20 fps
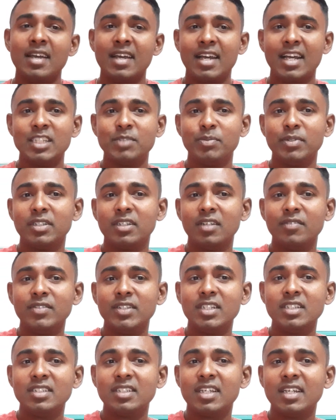has been
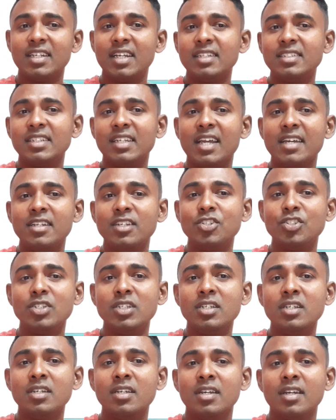converted to kinetic
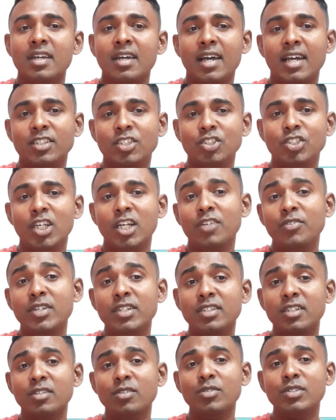energy as the
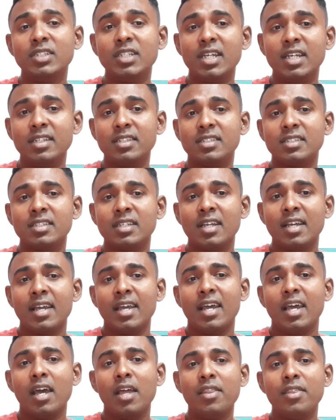generator rotates,
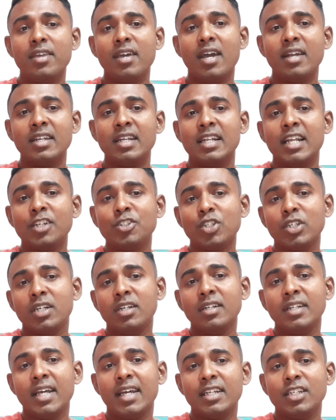and then
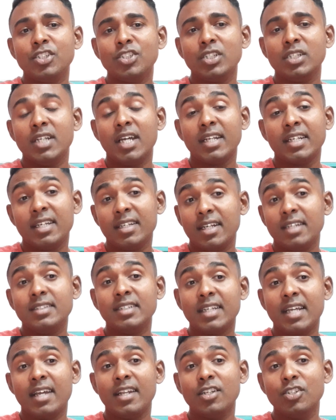electrical energy, that
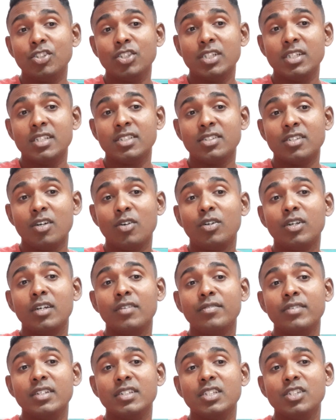kinetic energy, is now
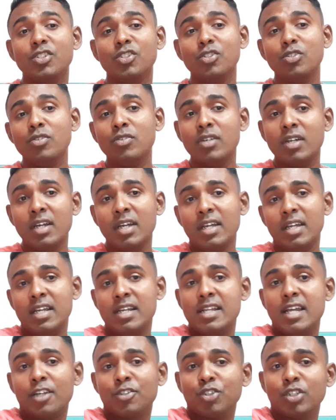converted to
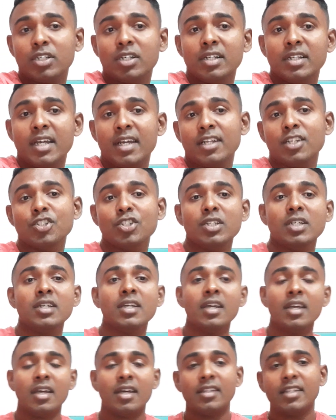electrical energy
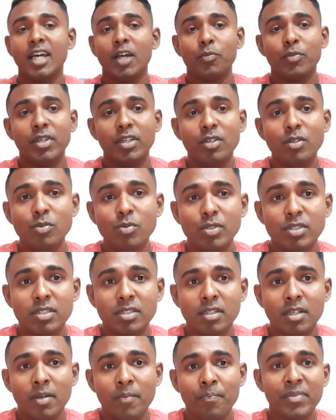that we
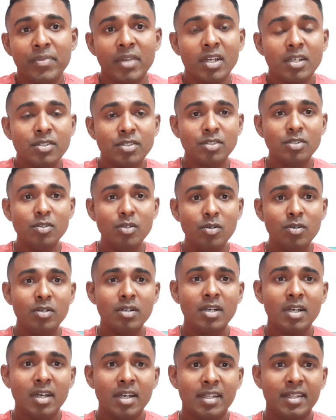use.
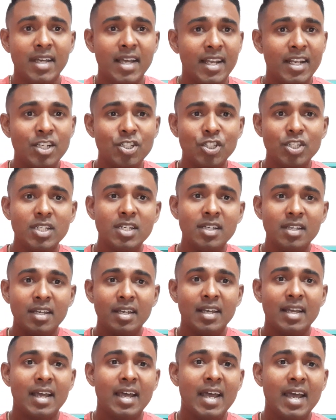So the energy
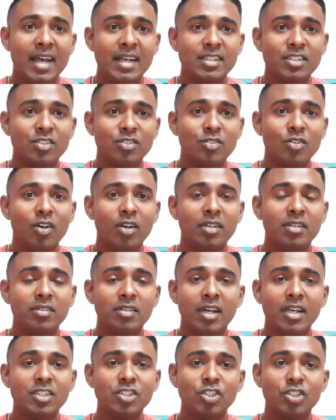
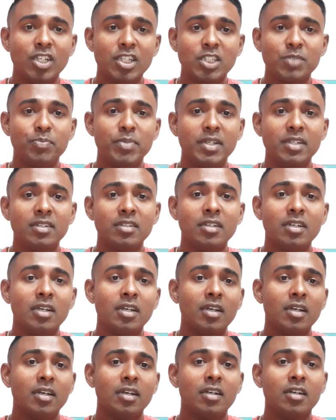has just been
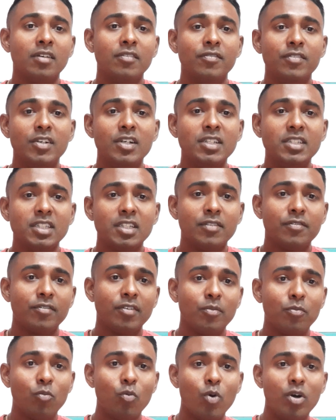converted
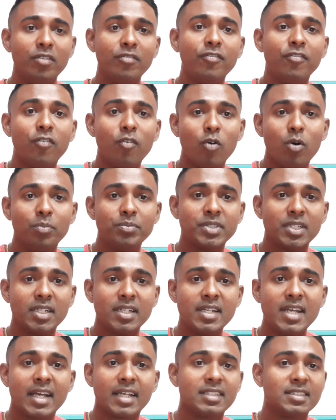from one form to the
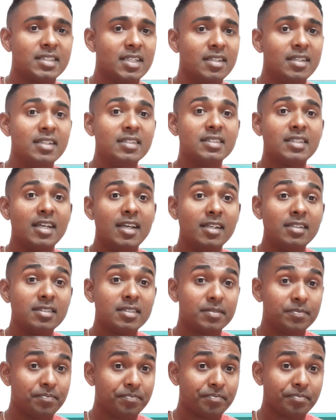next. In this
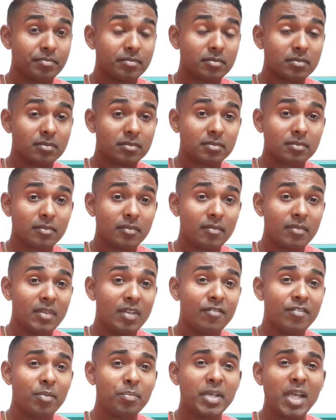case,
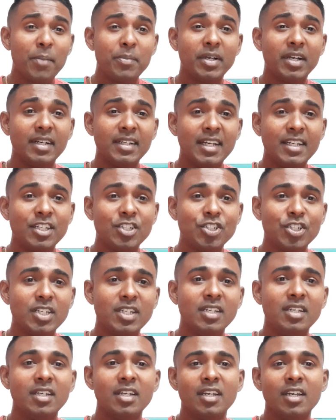from chemical
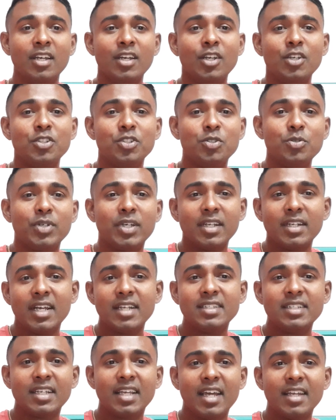energy to
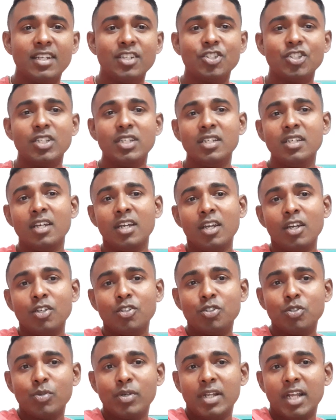kinetic energy
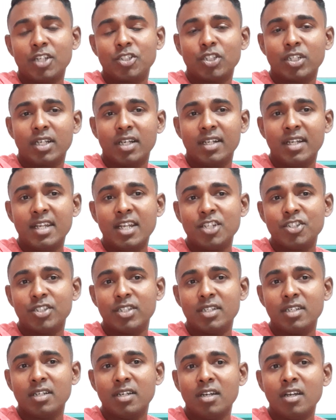to electrical energy.
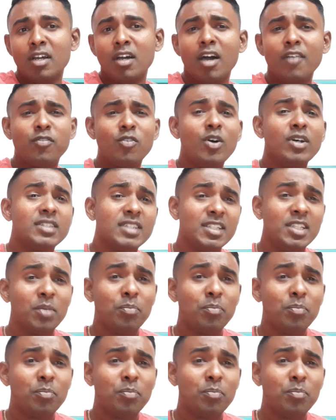Of course, in the